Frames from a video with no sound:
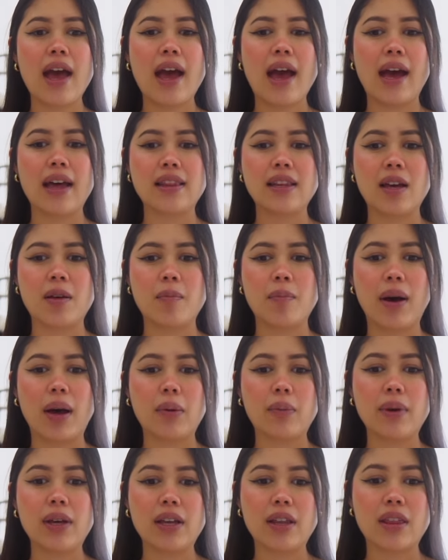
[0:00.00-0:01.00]
And then
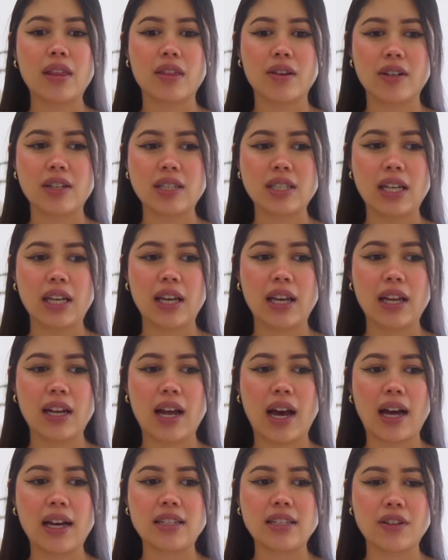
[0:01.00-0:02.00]
by week 13,
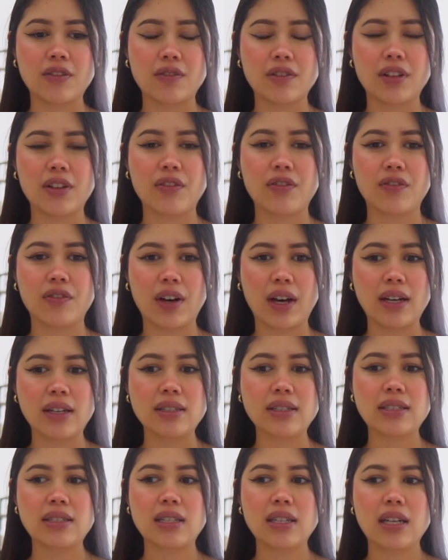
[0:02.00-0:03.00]
I definitely
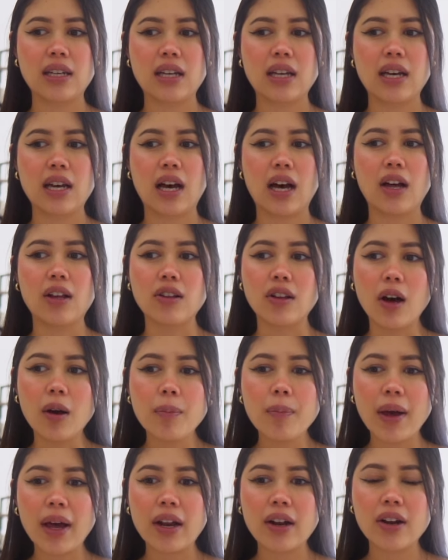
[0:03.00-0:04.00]
felt a
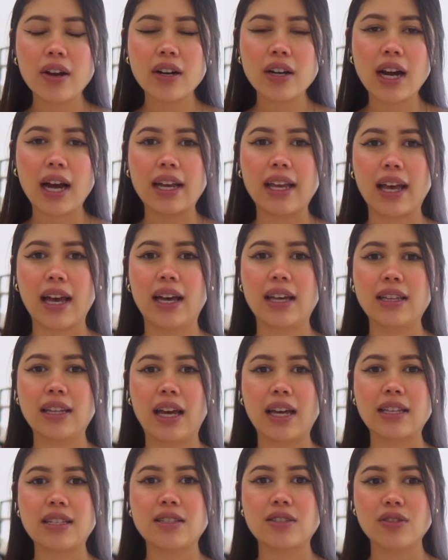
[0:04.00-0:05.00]
lot better again
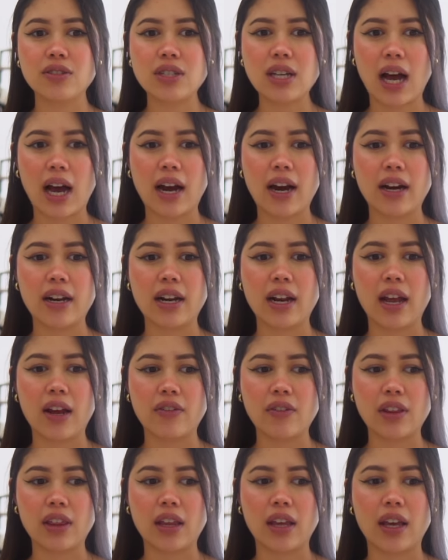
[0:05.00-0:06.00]
like still tired and
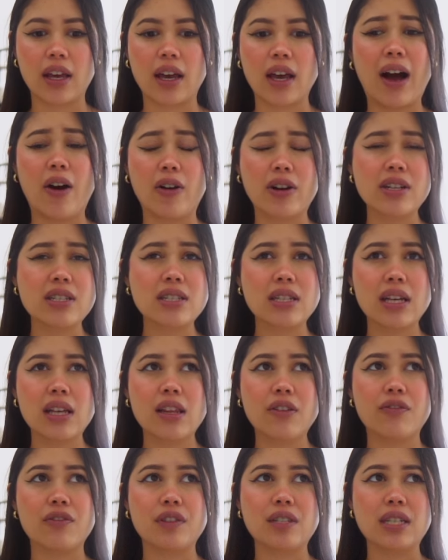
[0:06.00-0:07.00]
everything honestly
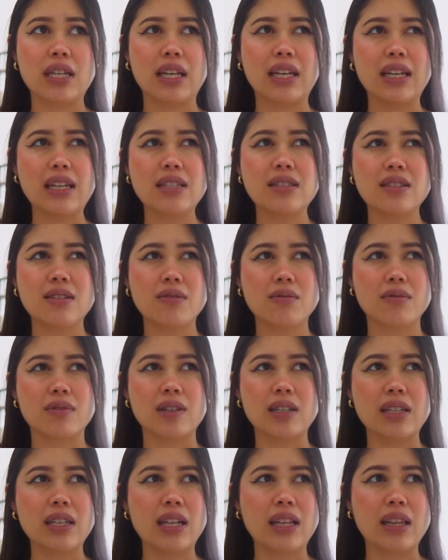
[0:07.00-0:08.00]
the fatigue didn't
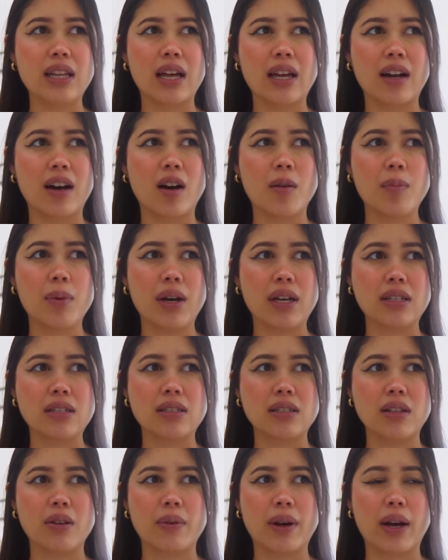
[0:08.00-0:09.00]
really let up
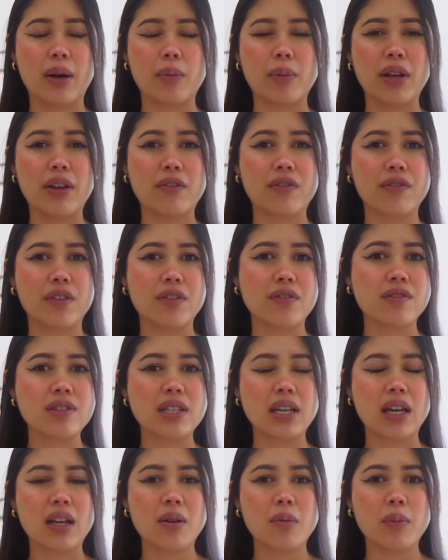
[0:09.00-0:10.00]
until around week
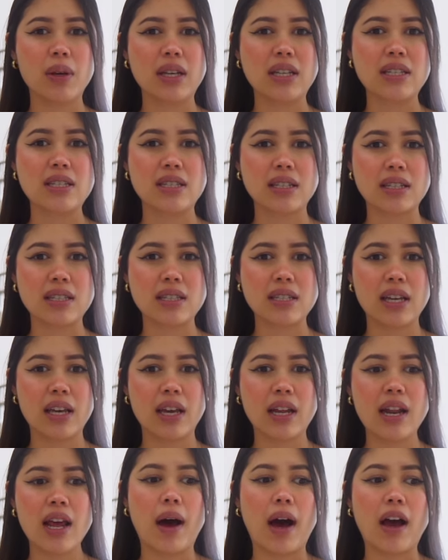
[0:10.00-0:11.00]
15 week
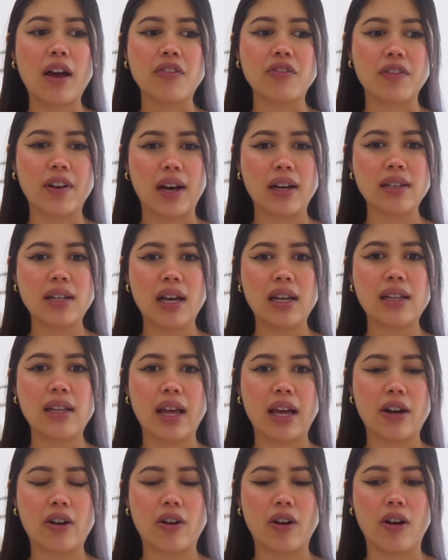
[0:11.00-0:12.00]
16 i found out
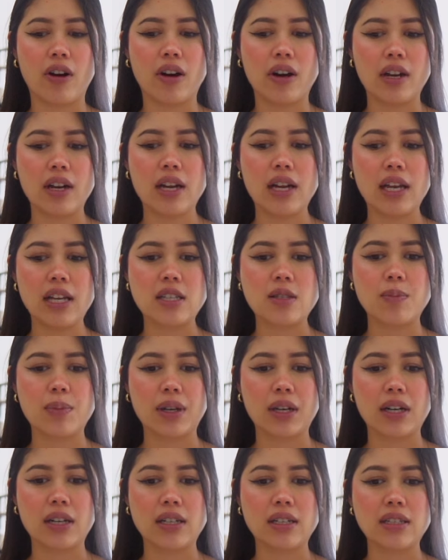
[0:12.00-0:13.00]
later on it's
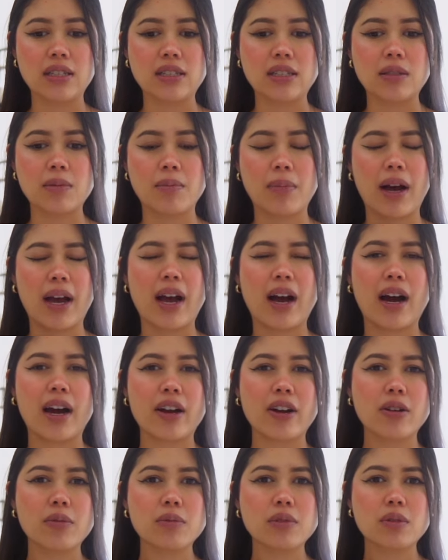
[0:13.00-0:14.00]
because my
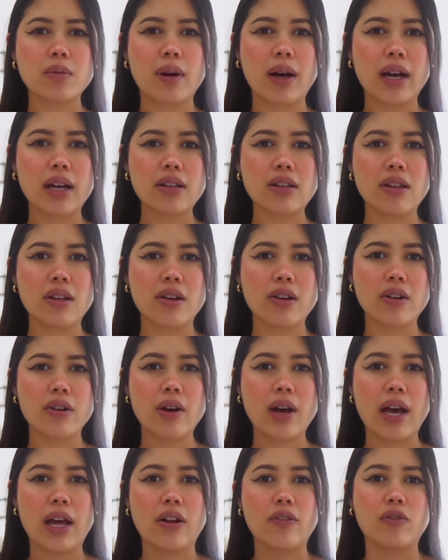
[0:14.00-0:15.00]
iron was quite low
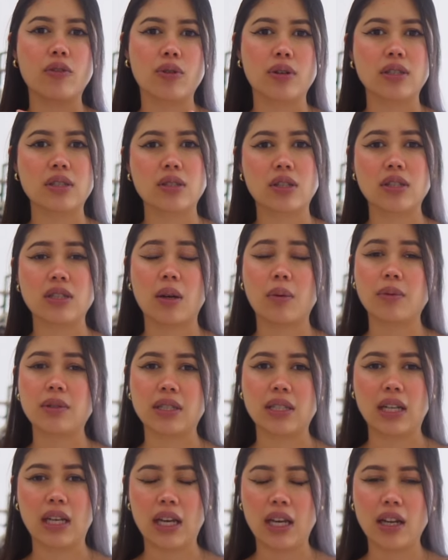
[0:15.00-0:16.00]
and of course because i
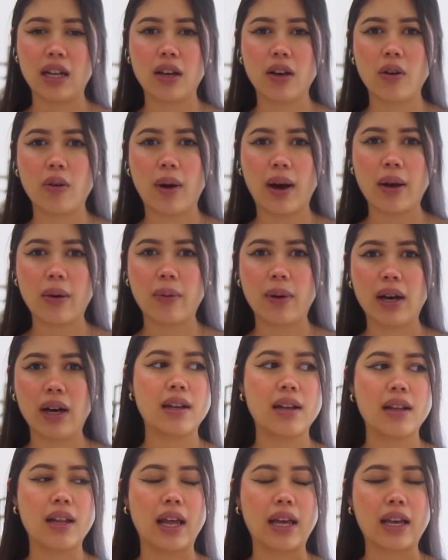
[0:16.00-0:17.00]
wasn't eating quite well
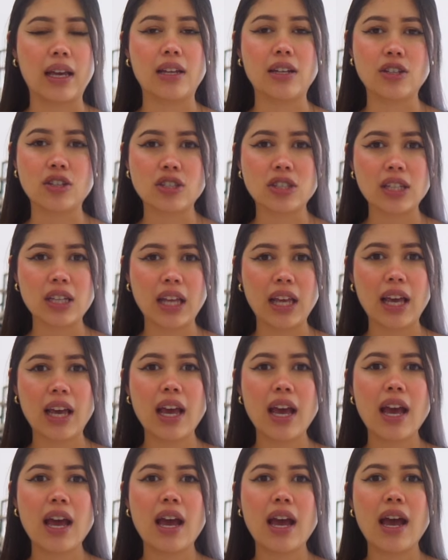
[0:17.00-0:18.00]
like
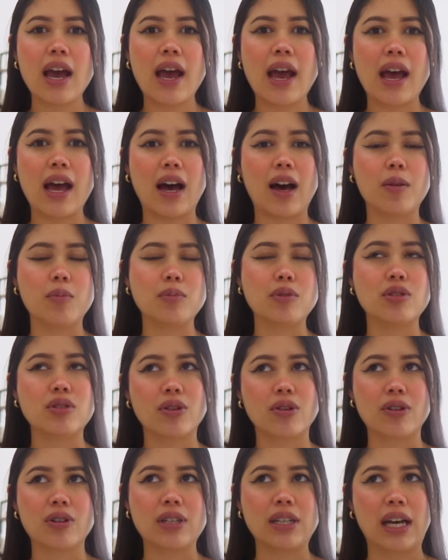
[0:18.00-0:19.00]
initially um so
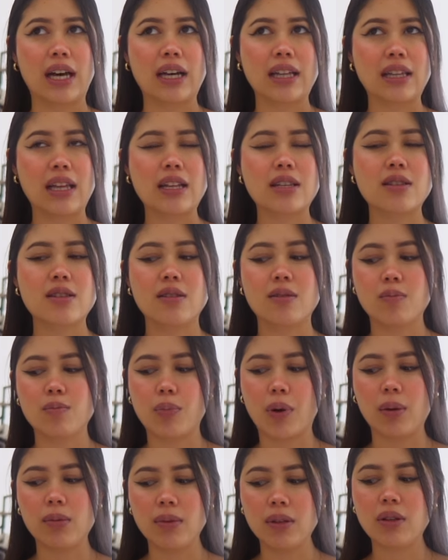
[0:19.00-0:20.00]
yeah that's
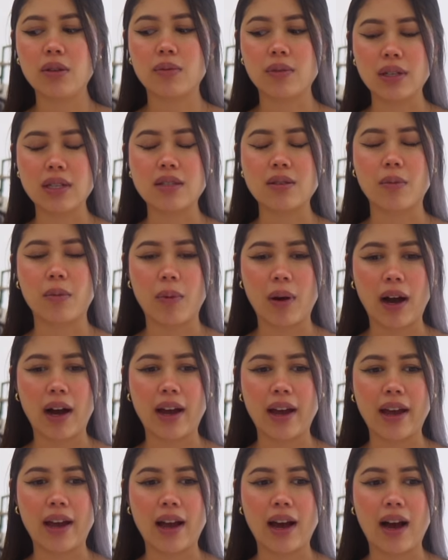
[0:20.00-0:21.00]
probably the reason
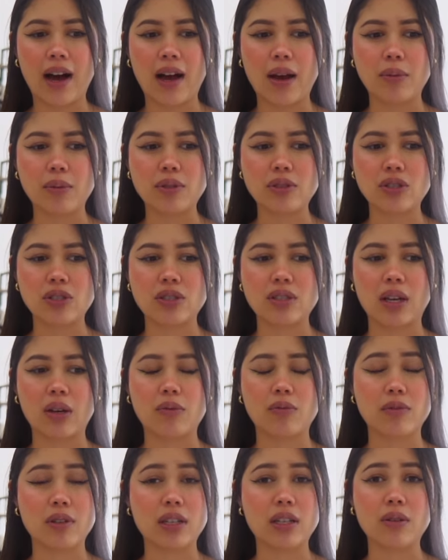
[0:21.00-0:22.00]
why I was just like
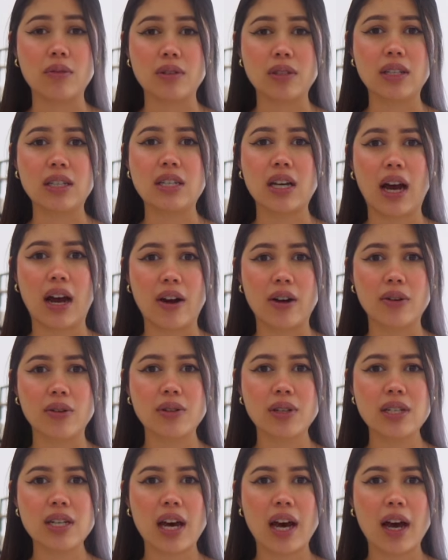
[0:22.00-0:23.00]
really really tired all
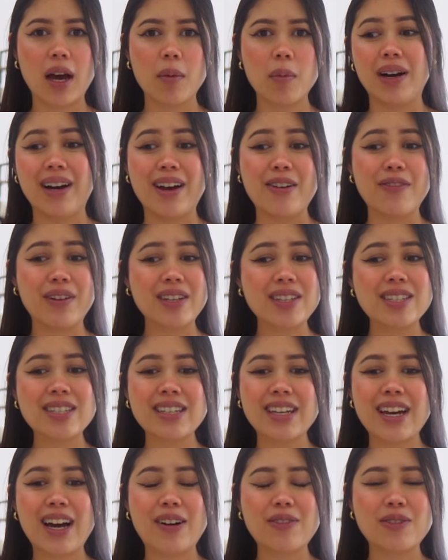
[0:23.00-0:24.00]
the time but
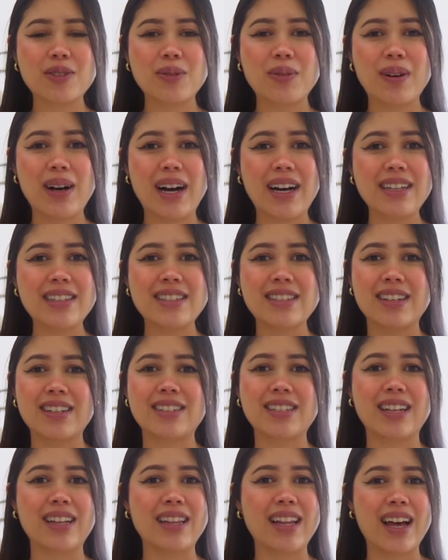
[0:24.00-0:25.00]
eventually after a while it started
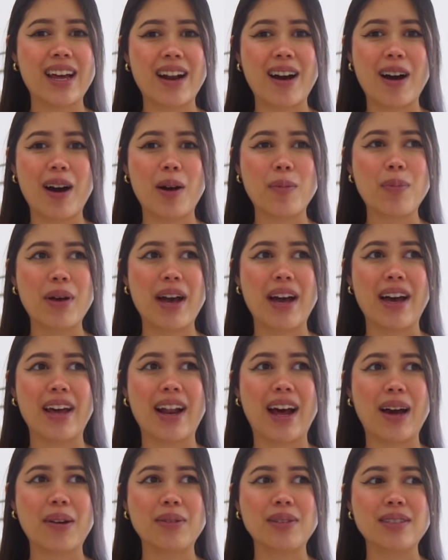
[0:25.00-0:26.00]
to let up and
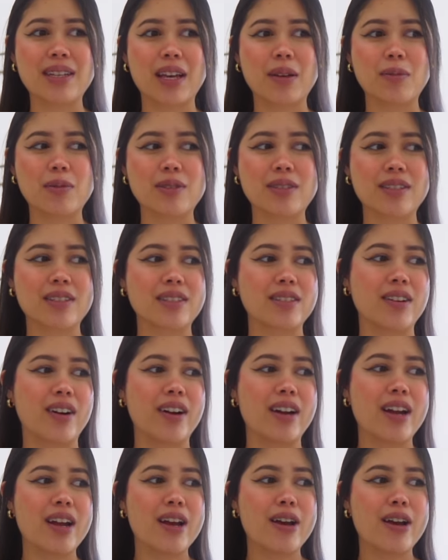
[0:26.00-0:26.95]
I was able to start